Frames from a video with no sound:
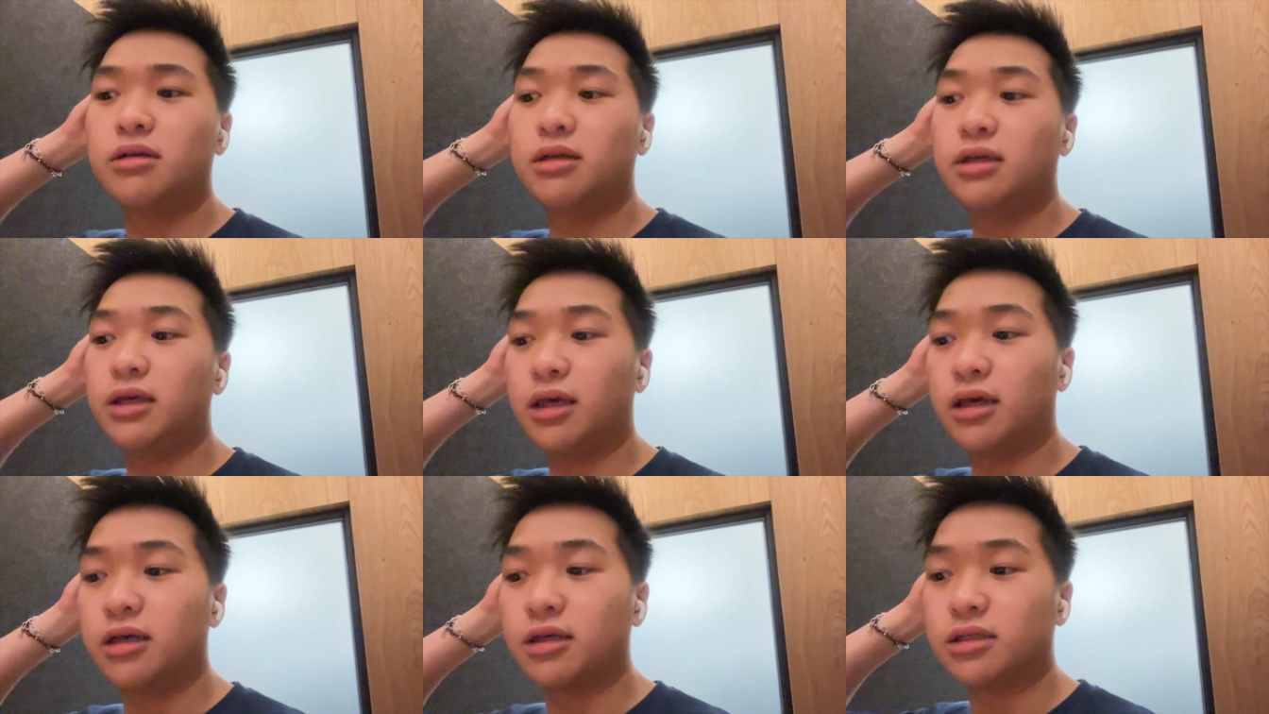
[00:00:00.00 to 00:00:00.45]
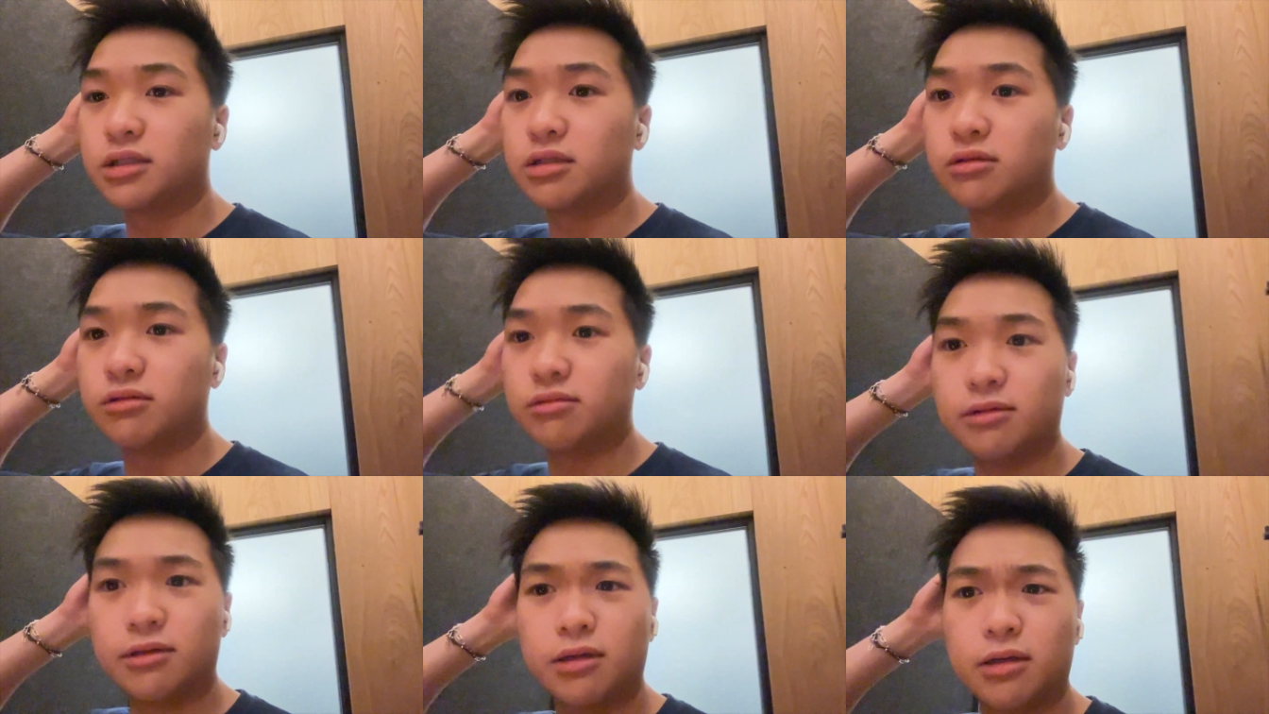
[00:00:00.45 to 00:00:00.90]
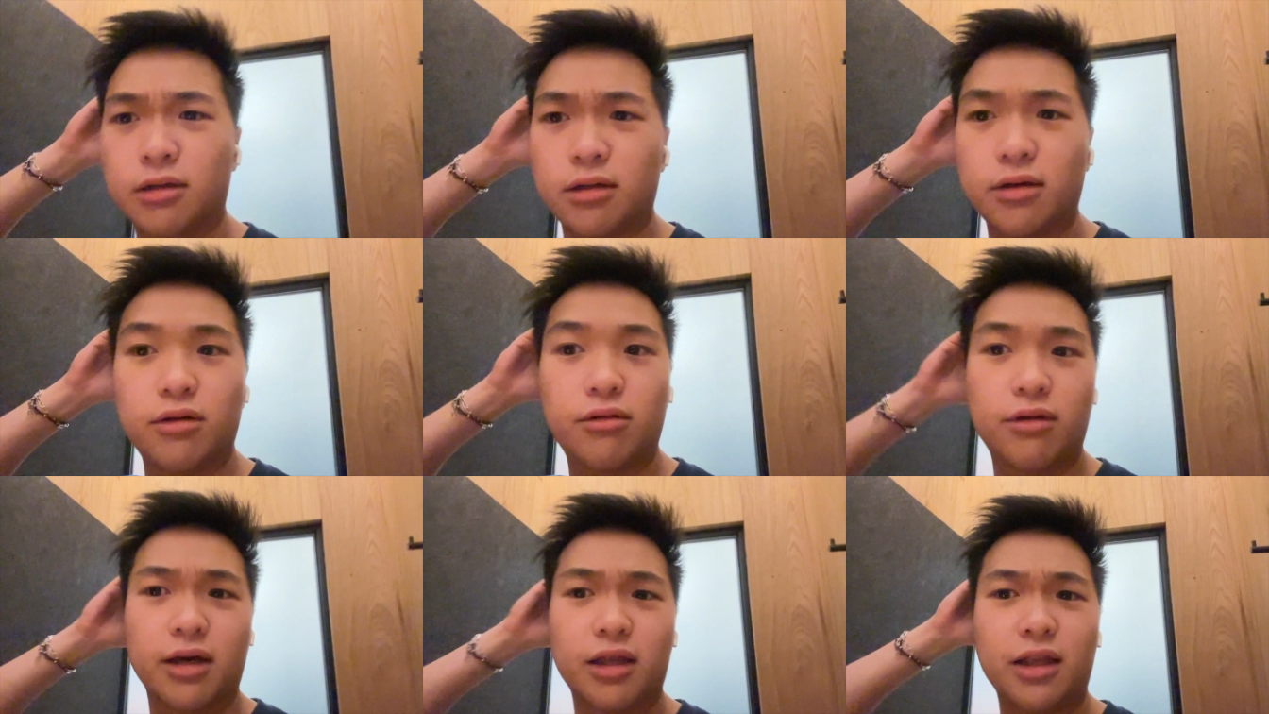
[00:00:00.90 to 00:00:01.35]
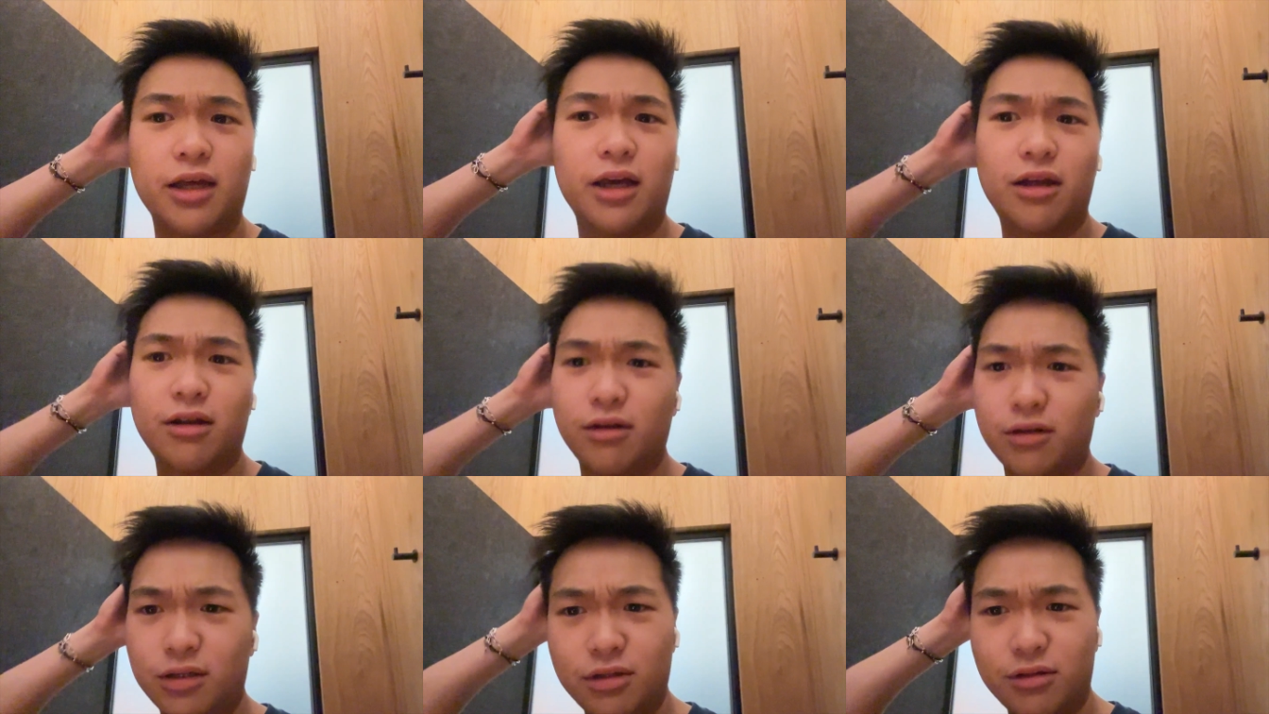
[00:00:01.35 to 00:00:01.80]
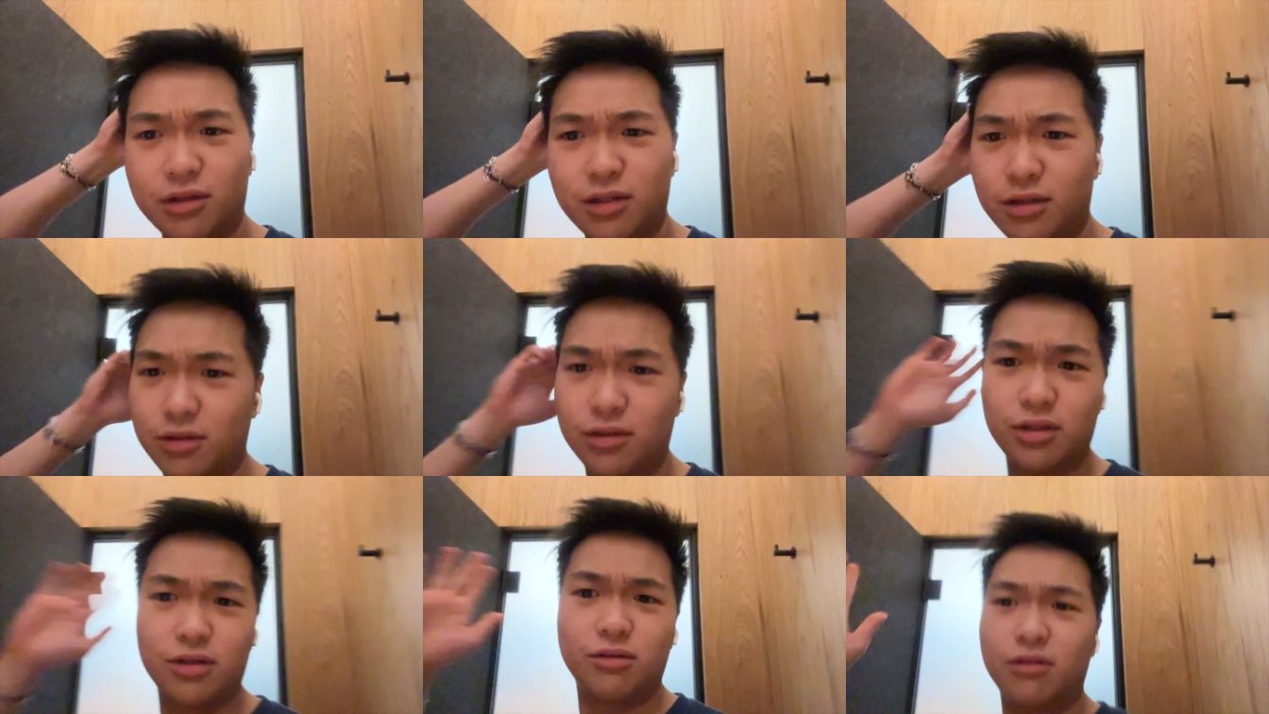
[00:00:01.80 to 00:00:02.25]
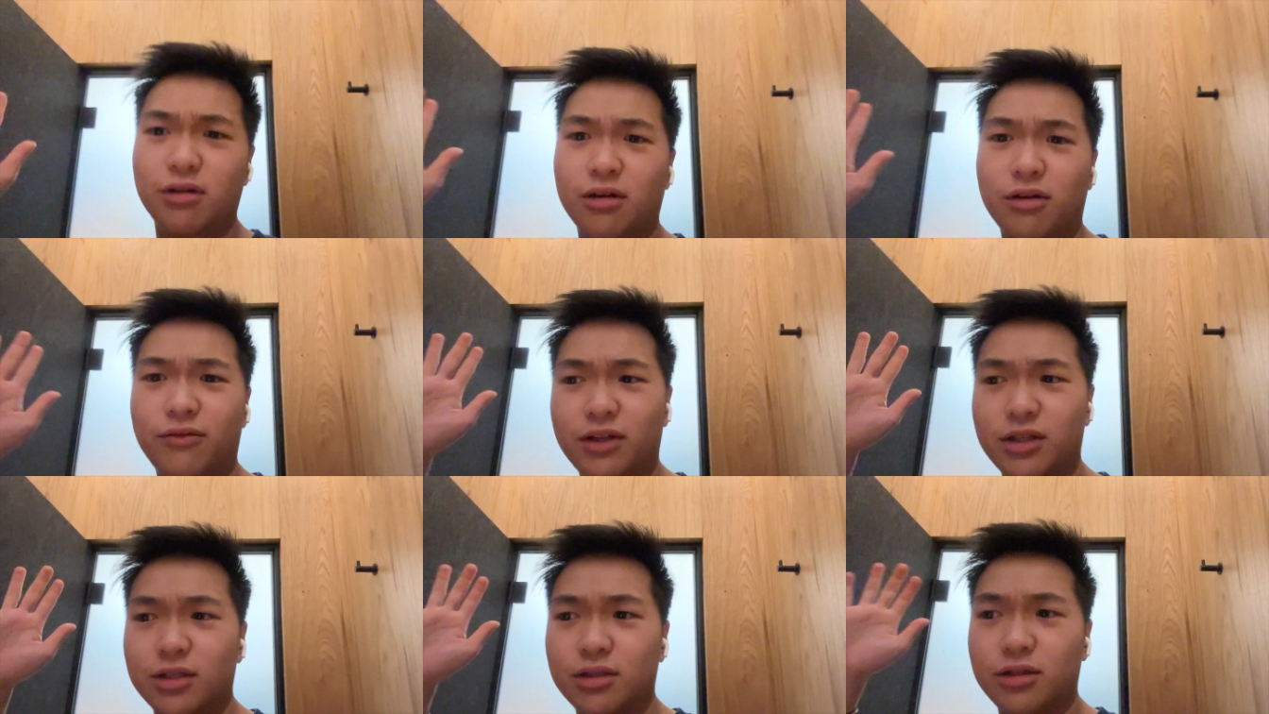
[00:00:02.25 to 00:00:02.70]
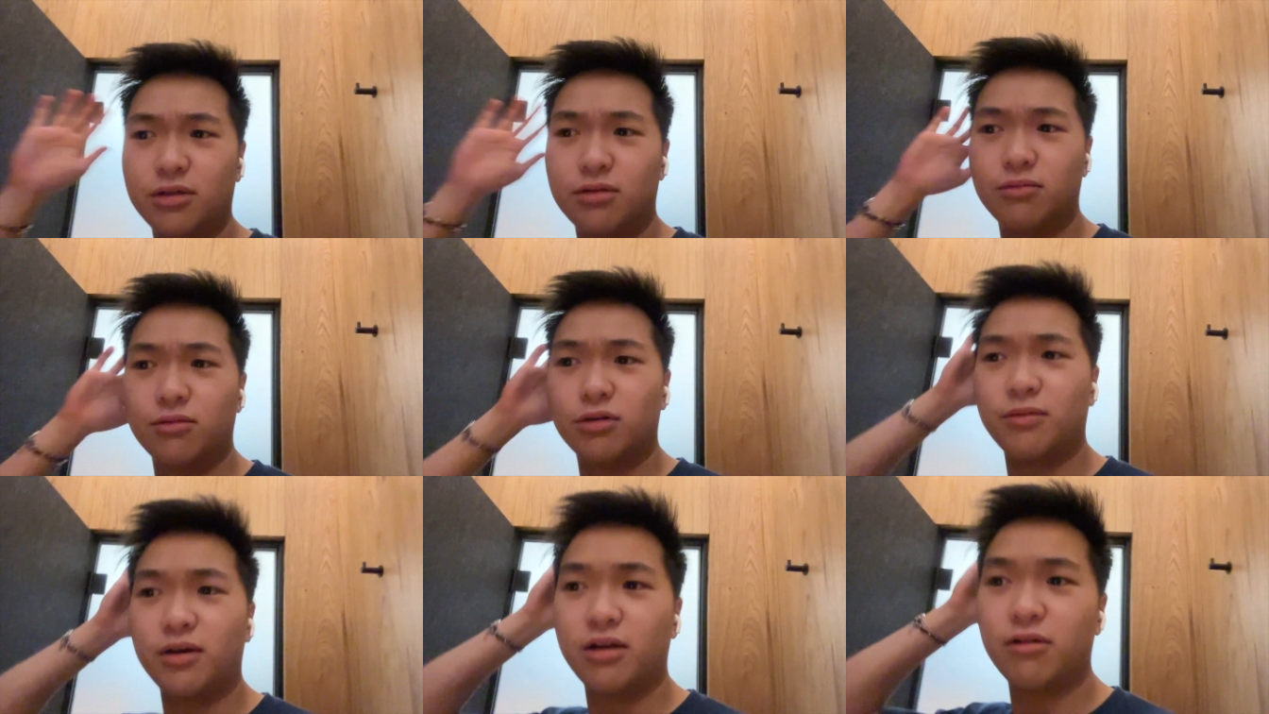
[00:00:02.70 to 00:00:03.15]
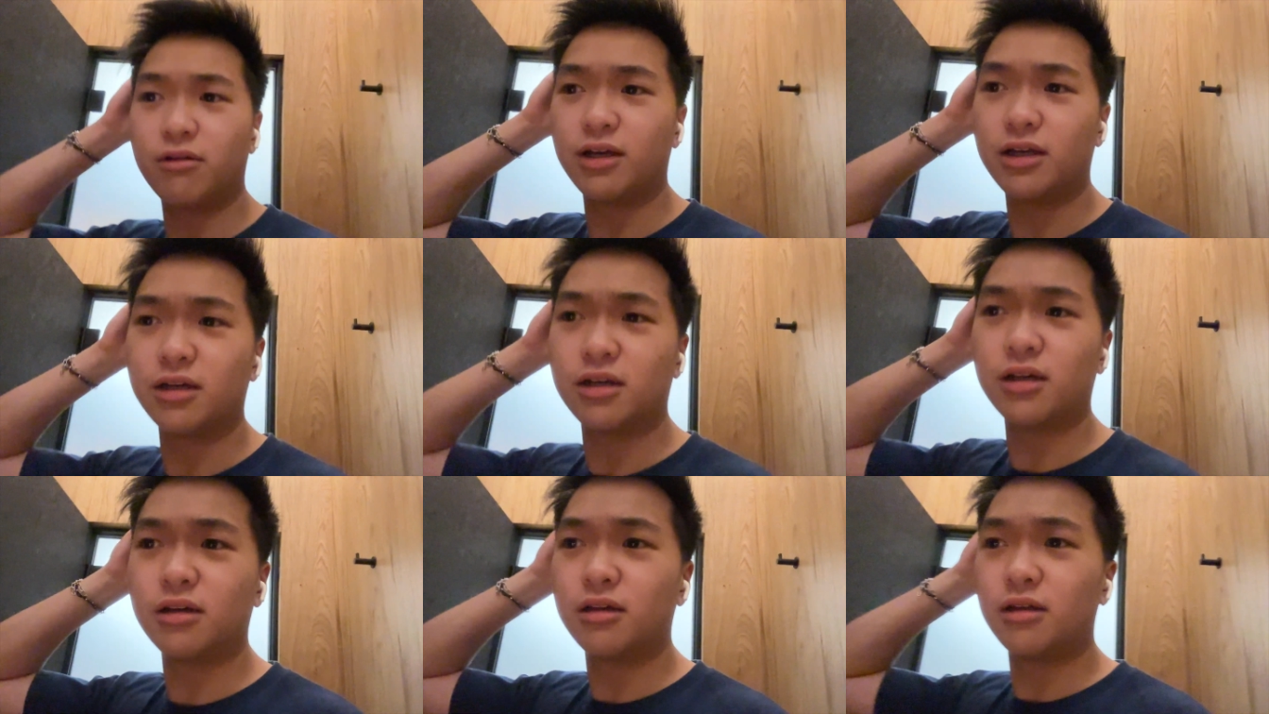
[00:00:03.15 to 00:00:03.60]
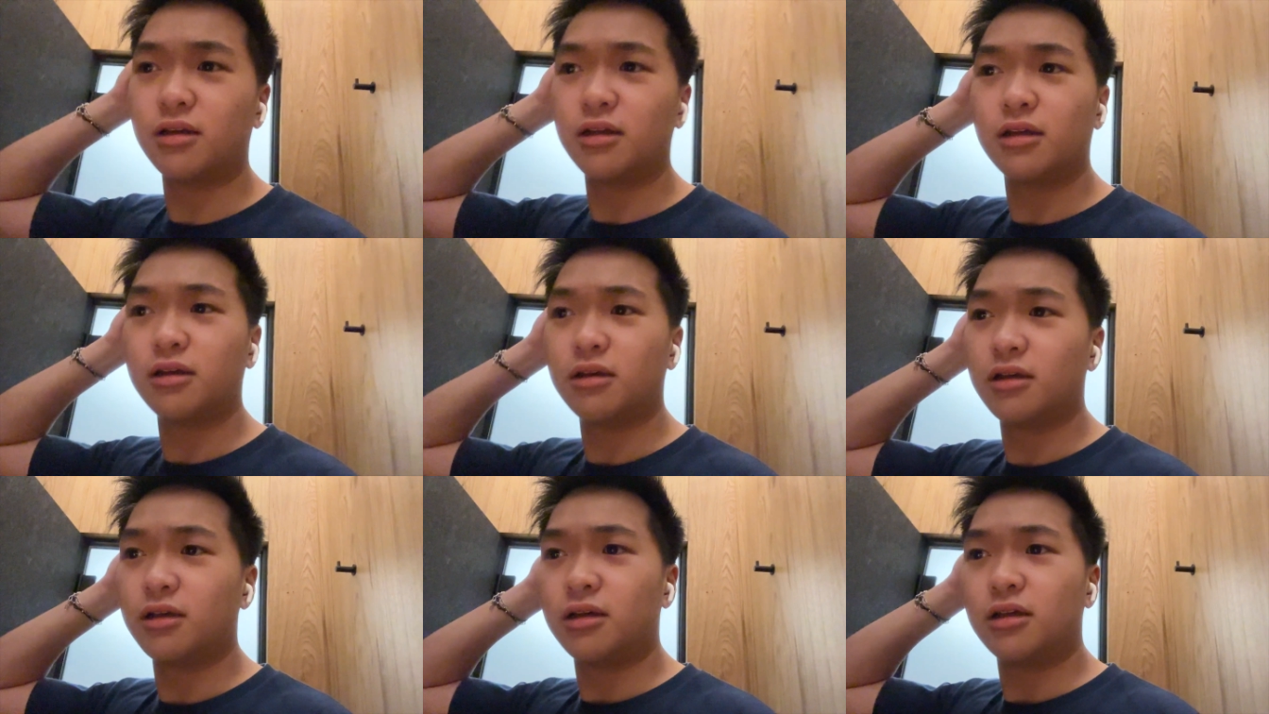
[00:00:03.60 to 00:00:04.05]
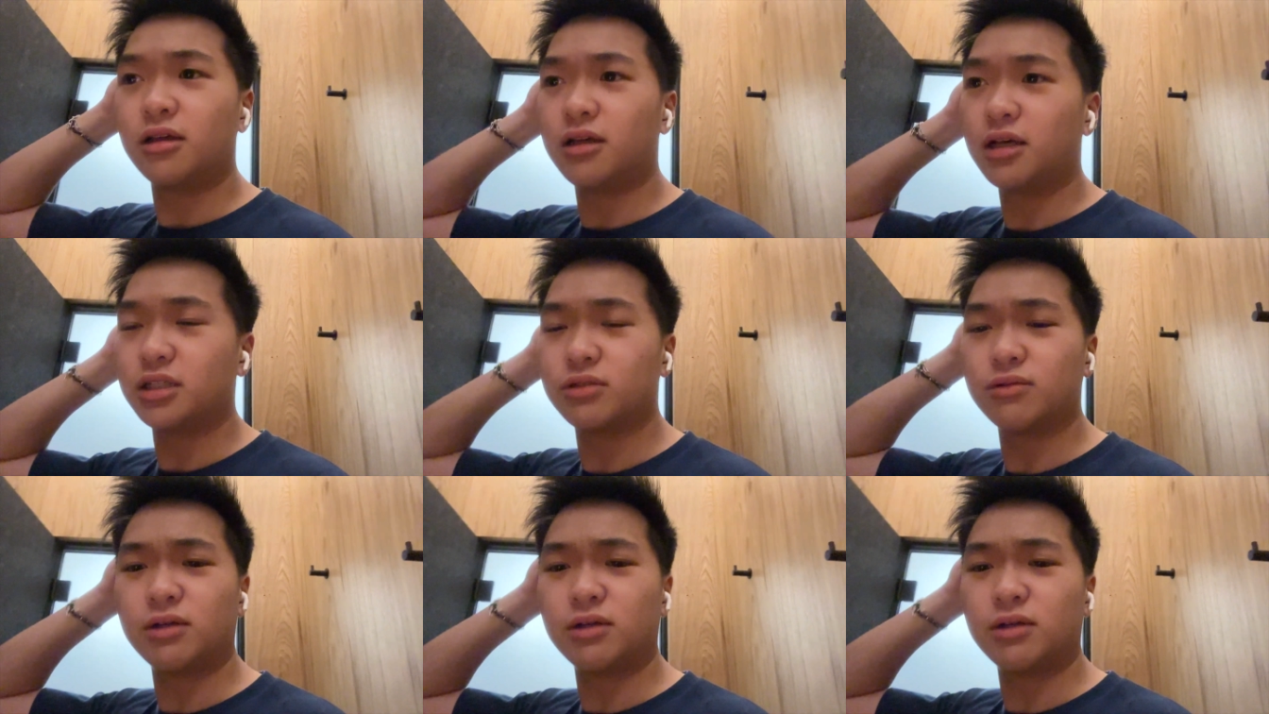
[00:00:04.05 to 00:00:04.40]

yeah, so we'll quickly get into a little tour of this little room area as